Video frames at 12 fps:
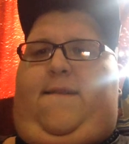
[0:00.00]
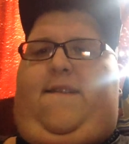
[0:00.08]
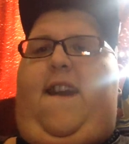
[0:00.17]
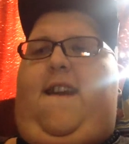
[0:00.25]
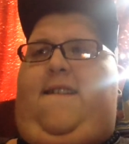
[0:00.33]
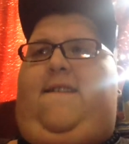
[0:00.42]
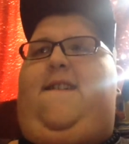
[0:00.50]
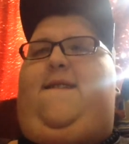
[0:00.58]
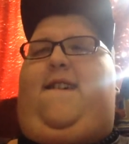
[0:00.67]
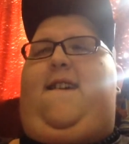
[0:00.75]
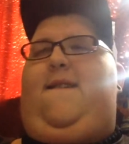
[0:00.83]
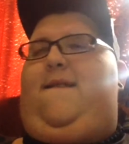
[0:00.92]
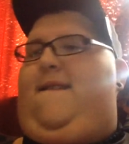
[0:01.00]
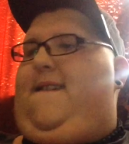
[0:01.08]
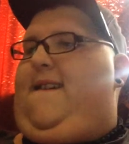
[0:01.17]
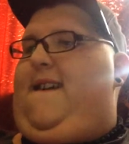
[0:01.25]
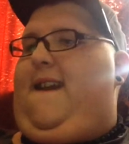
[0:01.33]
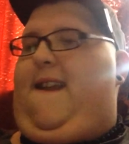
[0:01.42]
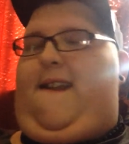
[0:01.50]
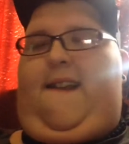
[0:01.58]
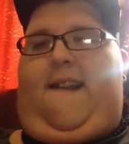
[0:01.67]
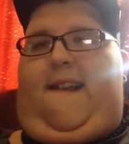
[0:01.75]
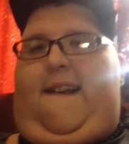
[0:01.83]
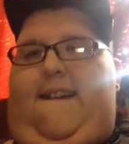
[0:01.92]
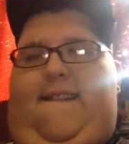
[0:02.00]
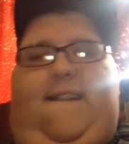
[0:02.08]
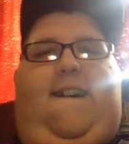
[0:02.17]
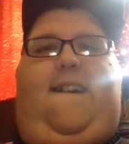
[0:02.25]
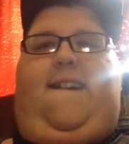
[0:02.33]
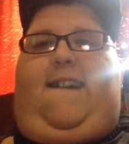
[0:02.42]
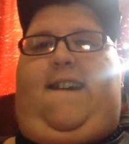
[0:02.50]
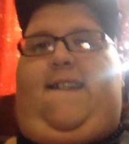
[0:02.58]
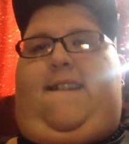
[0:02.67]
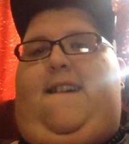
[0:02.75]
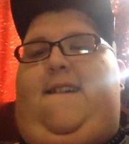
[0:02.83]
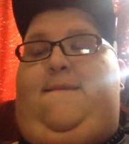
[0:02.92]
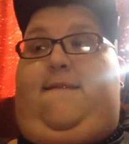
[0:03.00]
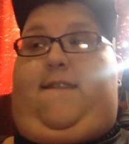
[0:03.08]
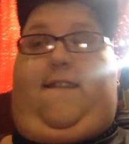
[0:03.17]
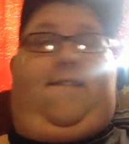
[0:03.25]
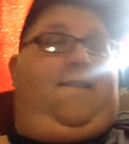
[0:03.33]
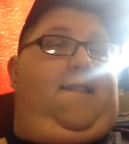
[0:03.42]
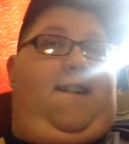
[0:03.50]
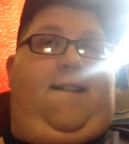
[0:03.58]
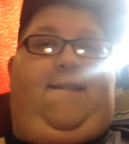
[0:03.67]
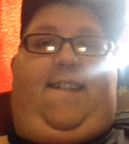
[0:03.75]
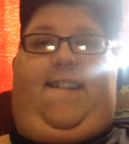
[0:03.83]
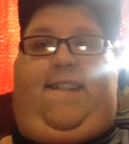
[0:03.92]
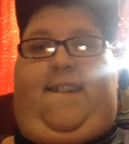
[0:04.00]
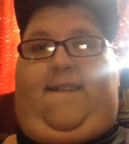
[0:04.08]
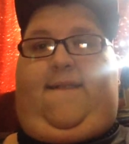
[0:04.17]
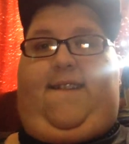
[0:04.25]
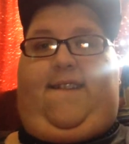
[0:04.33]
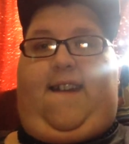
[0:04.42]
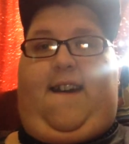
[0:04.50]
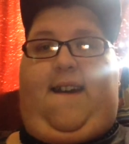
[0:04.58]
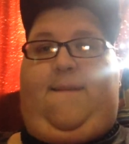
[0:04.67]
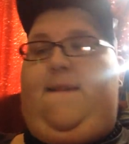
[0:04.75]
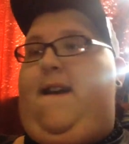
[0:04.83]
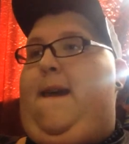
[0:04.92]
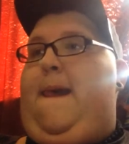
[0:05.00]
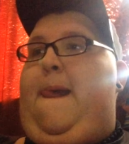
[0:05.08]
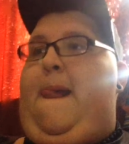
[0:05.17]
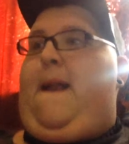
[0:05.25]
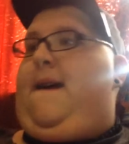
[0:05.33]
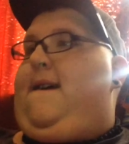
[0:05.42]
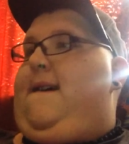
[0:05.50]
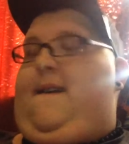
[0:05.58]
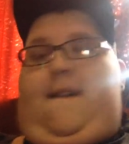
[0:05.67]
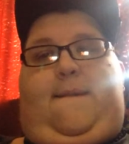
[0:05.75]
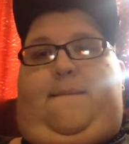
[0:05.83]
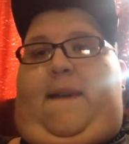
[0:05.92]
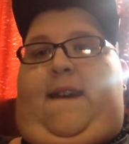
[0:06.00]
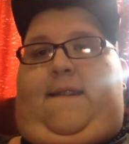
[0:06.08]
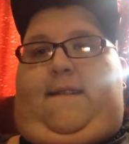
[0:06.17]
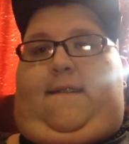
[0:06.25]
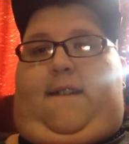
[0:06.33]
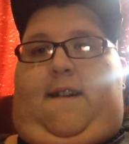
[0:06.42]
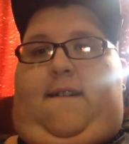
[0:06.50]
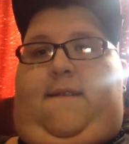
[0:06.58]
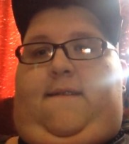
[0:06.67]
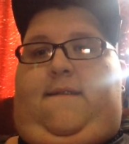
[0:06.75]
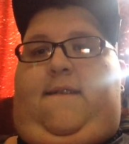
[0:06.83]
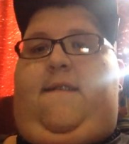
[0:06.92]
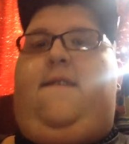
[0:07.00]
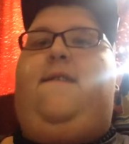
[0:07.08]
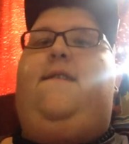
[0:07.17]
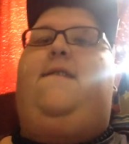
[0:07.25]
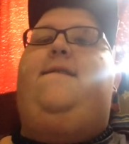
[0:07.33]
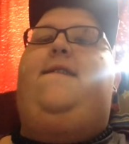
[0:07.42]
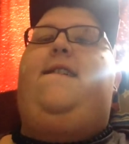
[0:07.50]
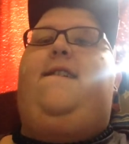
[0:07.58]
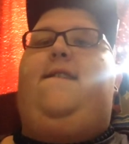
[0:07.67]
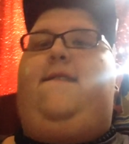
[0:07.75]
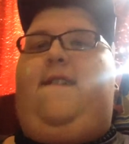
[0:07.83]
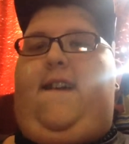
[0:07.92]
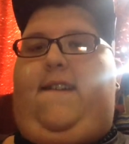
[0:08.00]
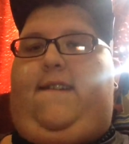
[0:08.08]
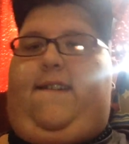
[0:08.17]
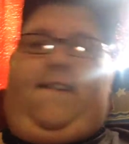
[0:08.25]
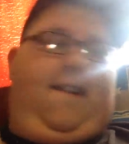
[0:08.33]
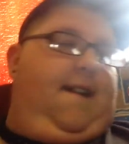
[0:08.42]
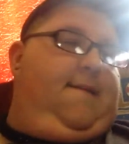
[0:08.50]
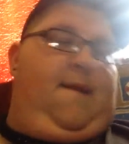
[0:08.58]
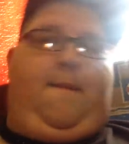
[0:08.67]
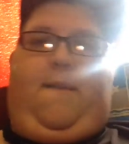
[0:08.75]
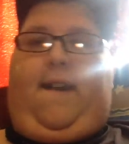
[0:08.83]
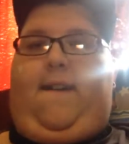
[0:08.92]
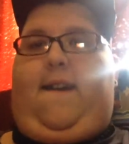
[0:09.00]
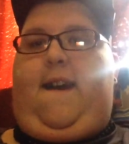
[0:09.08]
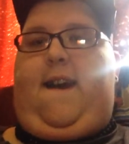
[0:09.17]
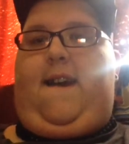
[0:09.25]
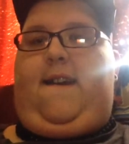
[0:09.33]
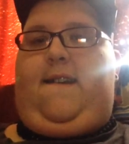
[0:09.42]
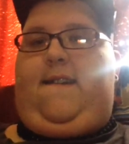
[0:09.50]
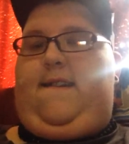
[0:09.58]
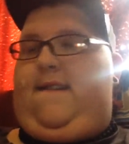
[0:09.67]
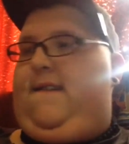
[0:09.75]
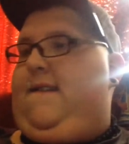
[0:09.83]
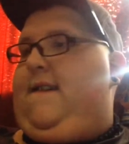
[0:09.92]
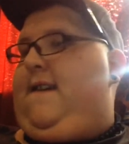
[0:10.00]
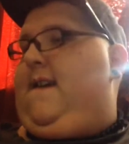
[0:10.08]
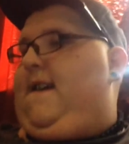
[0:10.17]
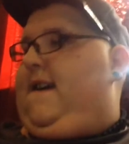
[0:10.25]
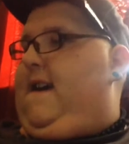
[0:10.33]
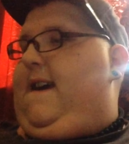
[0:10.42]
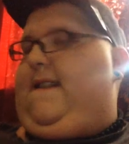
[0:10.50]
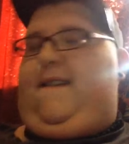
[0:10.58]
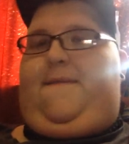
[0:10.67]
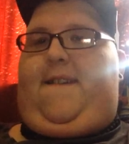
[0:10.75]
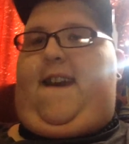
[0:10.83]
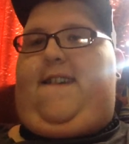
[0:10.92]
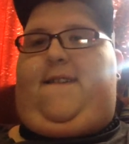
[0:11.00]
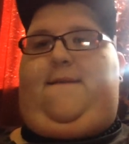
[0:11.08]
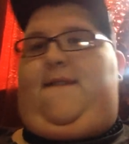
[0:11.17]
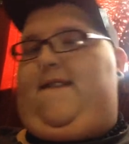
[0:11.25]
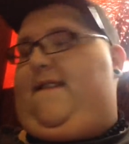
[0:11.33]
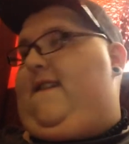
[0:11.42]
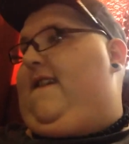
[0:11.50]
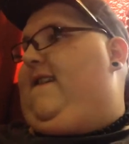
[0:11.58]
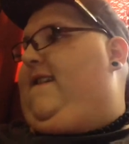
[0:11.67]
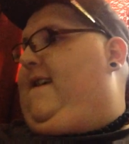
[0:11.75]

channel, there we go. Sorry I can't talk, I'm a little nervous. First time being alone on a video. As you can tell, I'm a bigger guy. And if you guys are wondering,